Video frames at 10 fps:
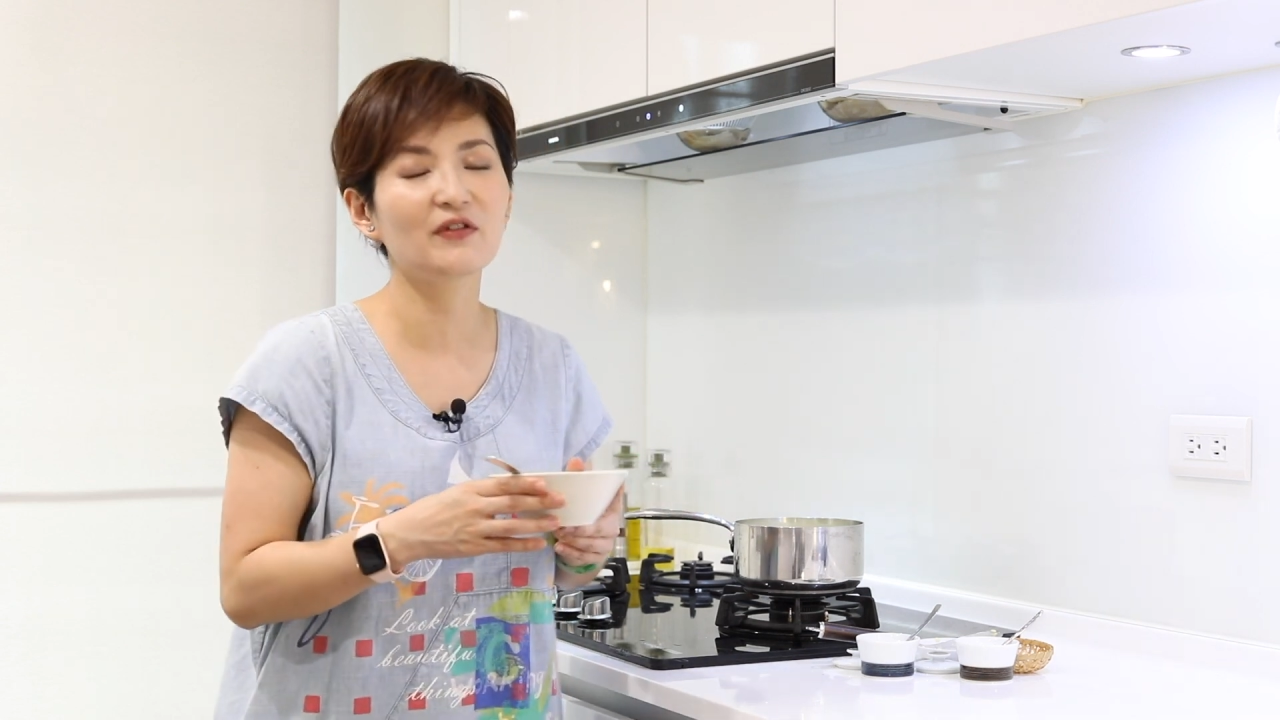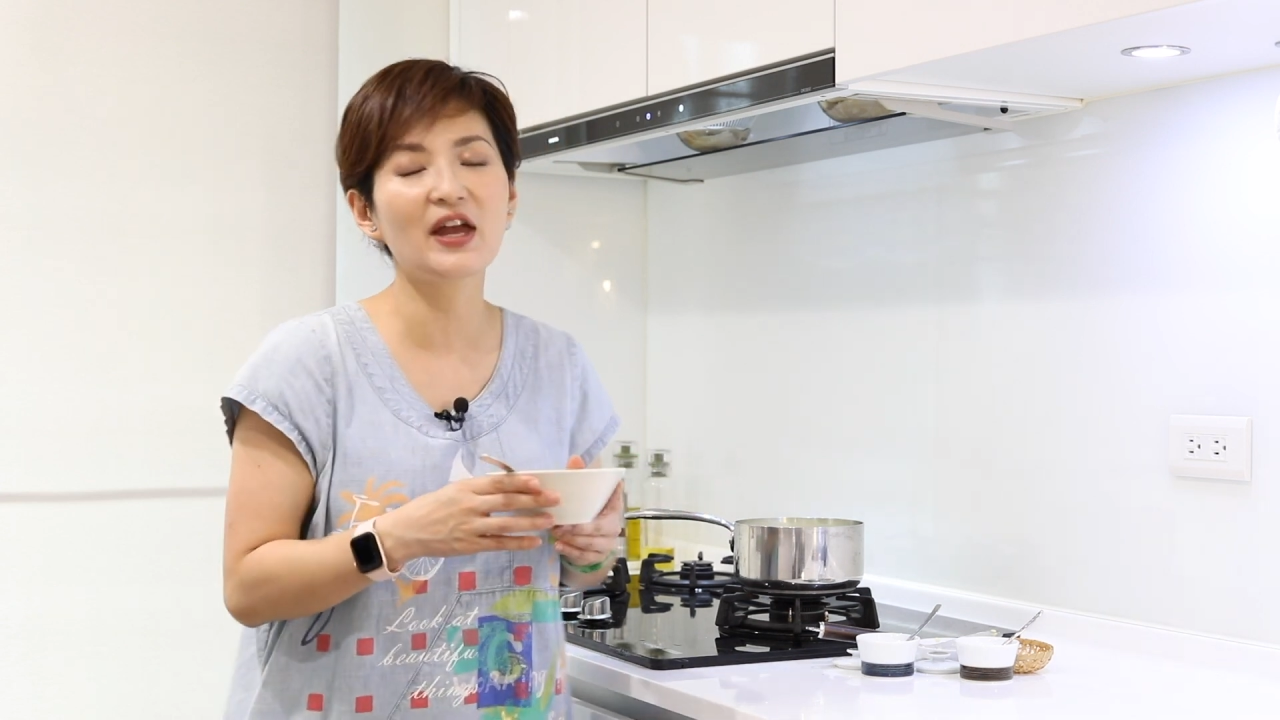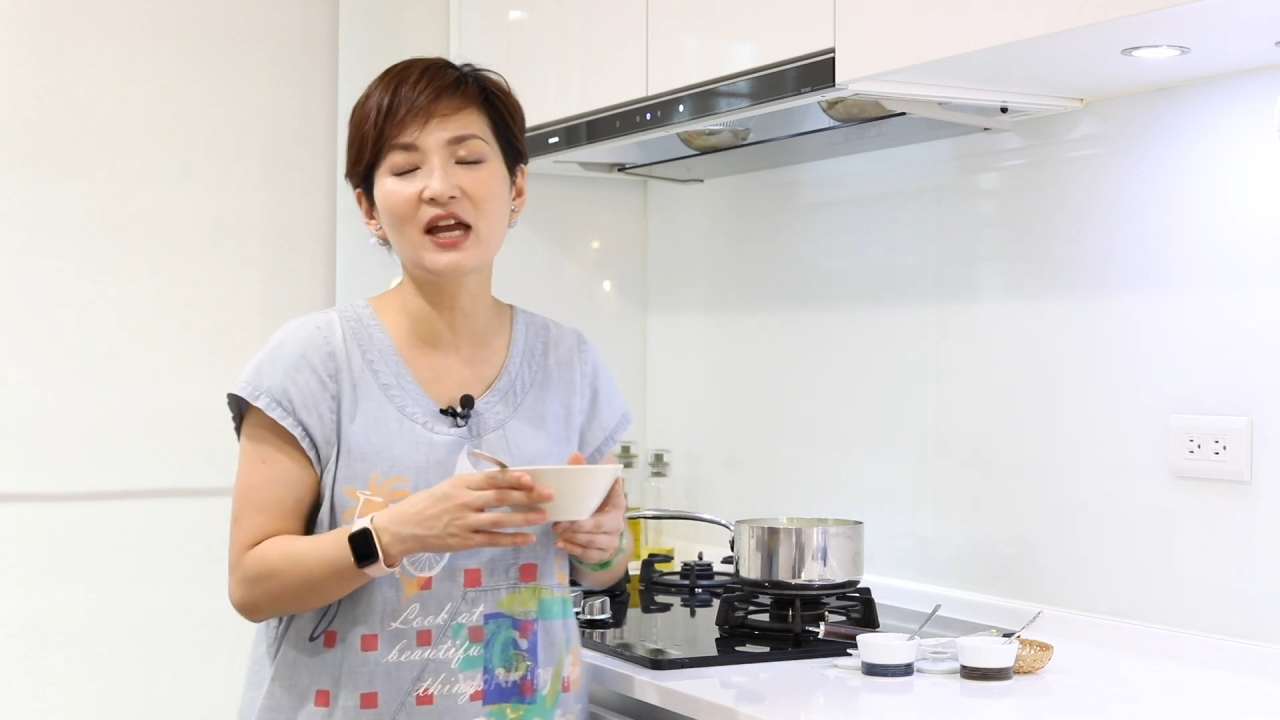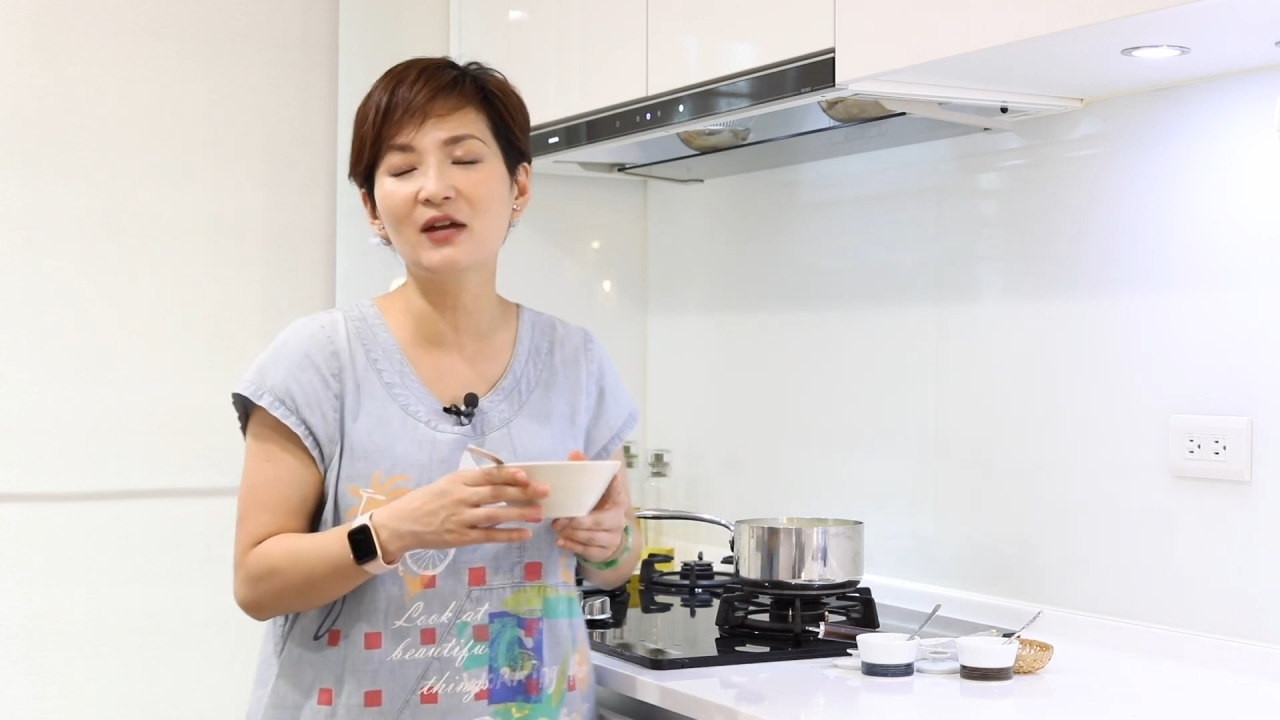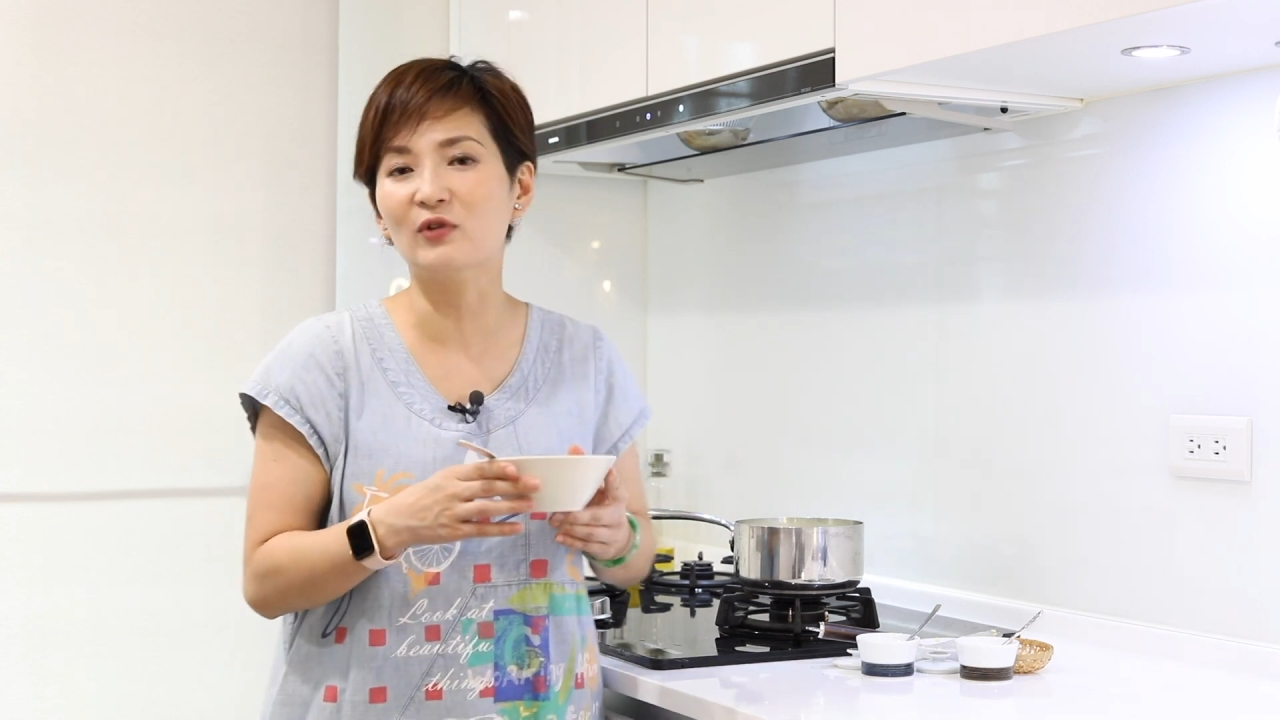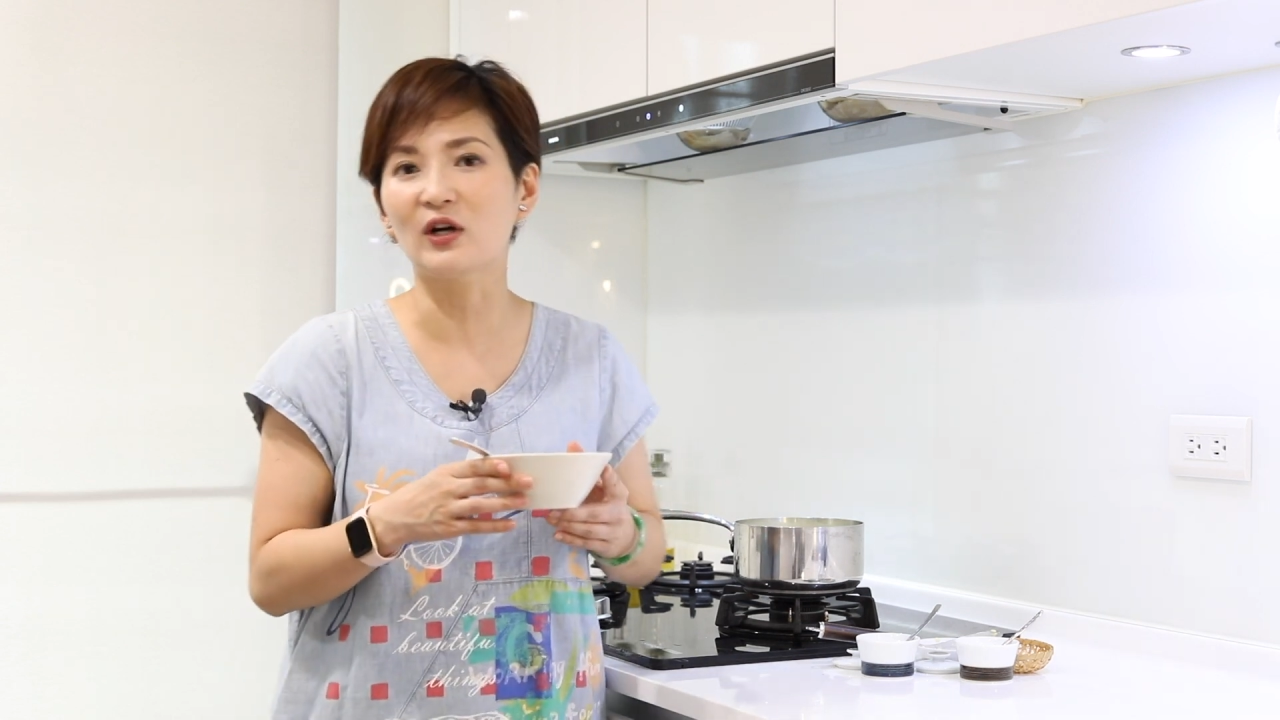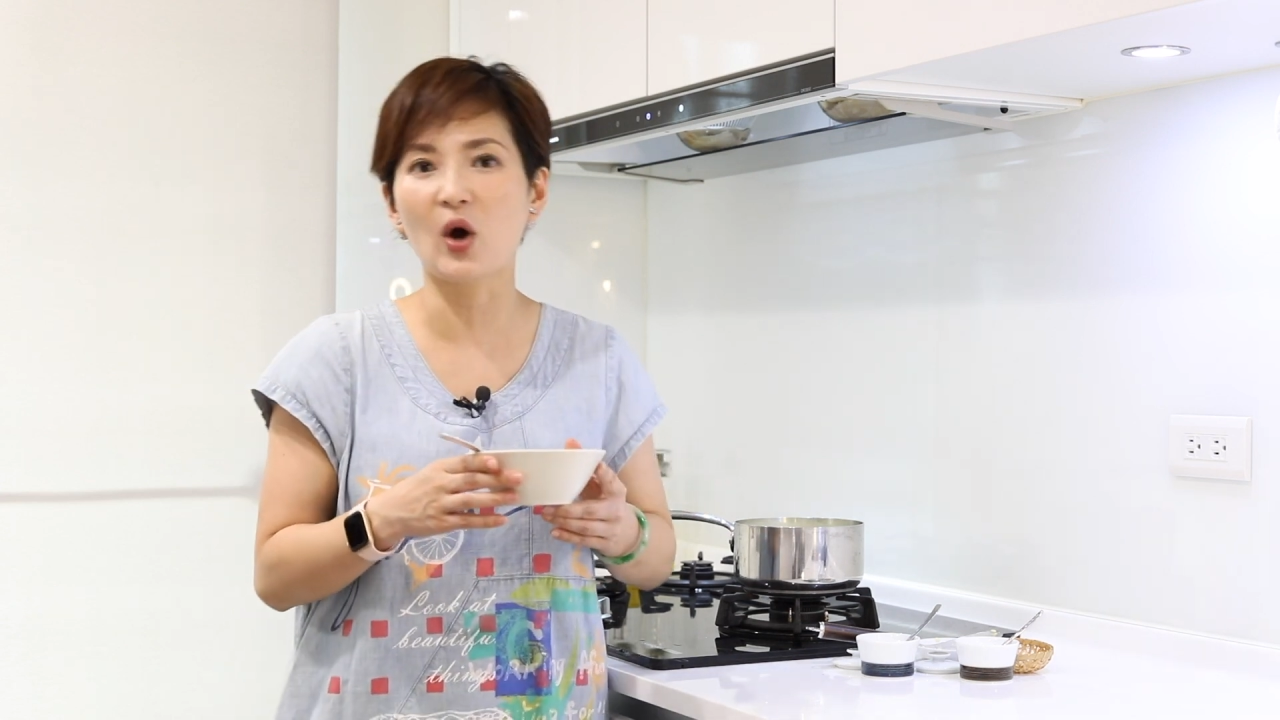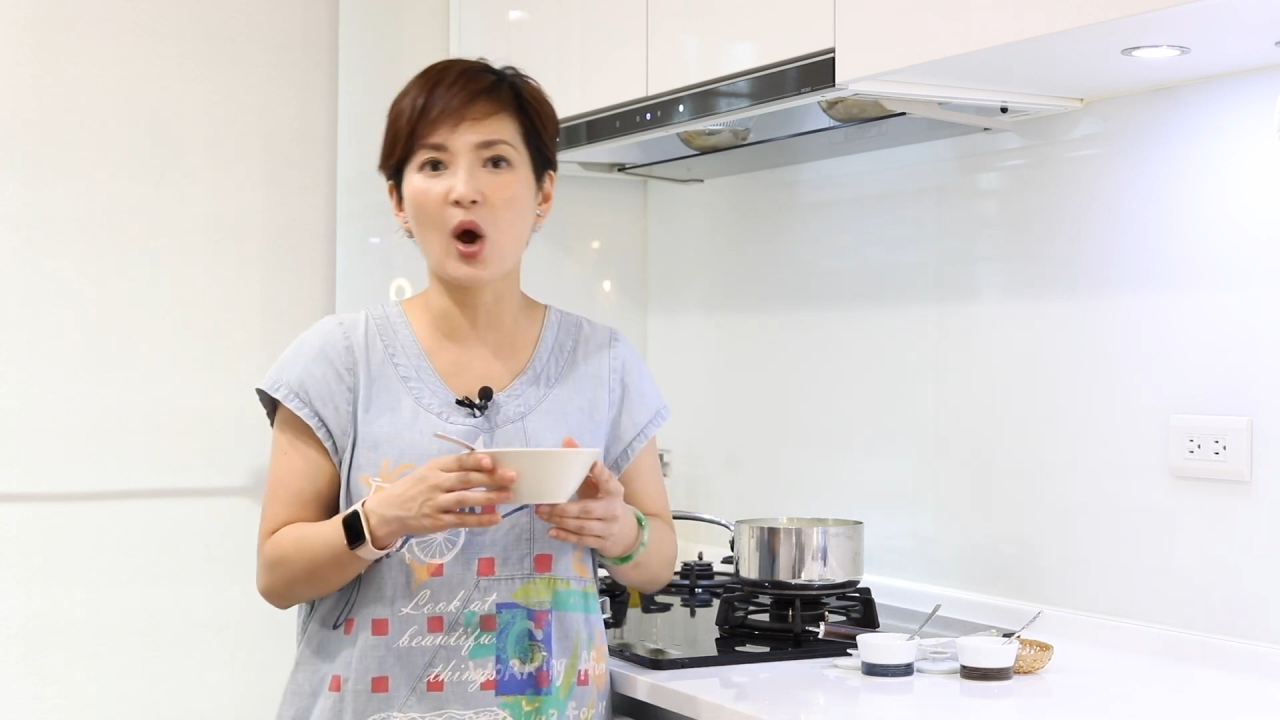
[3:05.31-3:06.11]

favorite